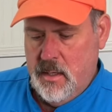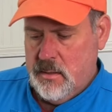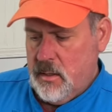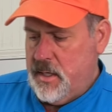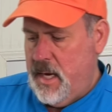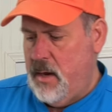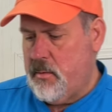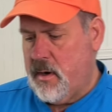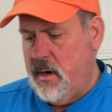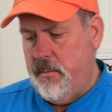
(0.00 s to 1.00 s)
So today
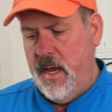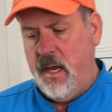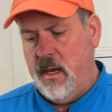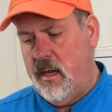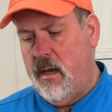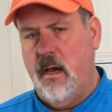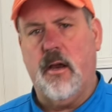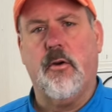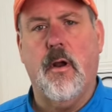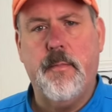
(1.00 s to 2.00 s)
we're going to make
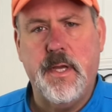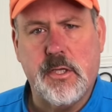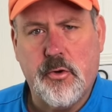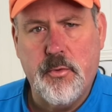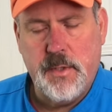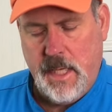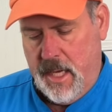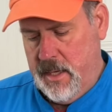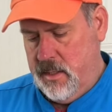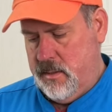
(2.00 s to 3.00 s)
Grumpy's
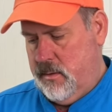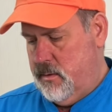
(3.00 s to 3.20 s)
croutons.